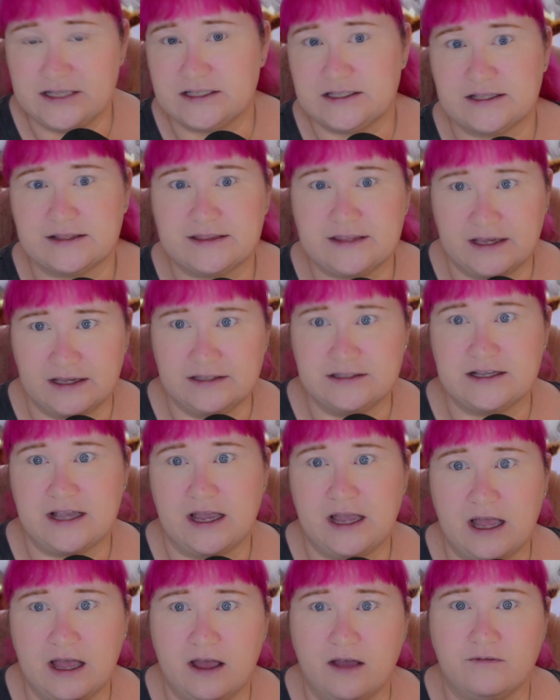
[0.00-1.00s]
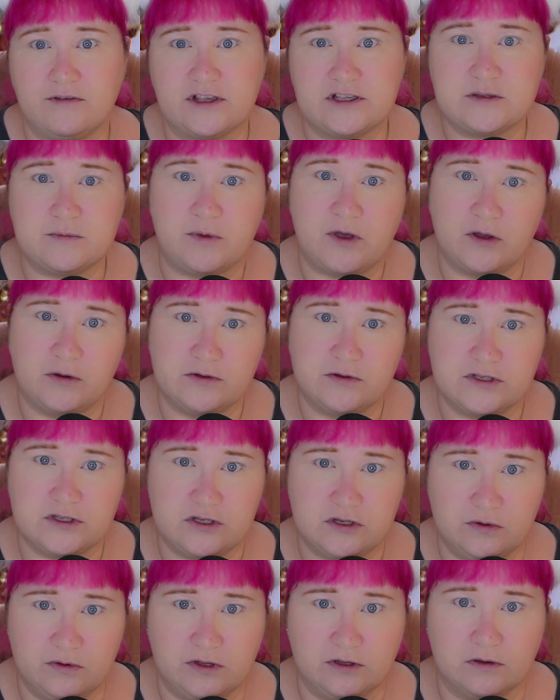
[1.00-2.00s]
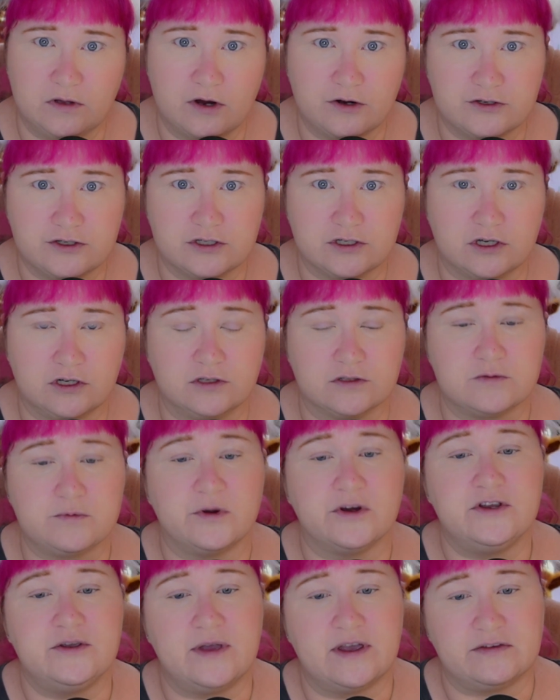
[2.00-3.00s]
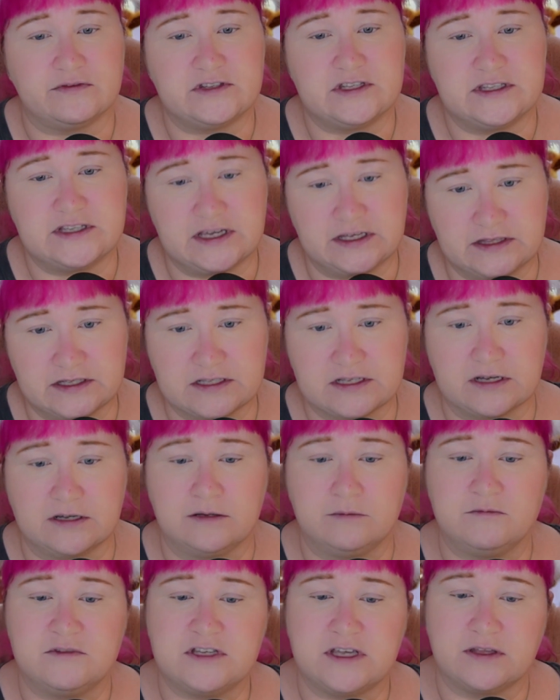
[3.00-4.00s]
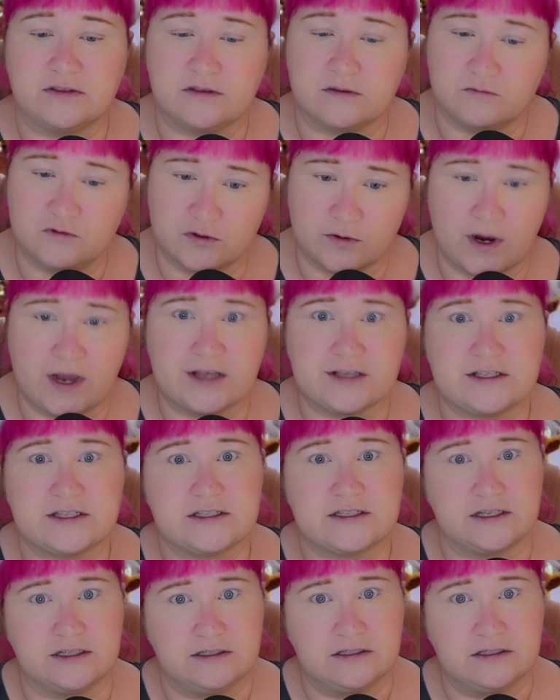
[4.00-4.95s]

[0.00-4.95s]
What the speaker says: thing to have as opposed to the larger dolls where you have to take the time to get them dressed and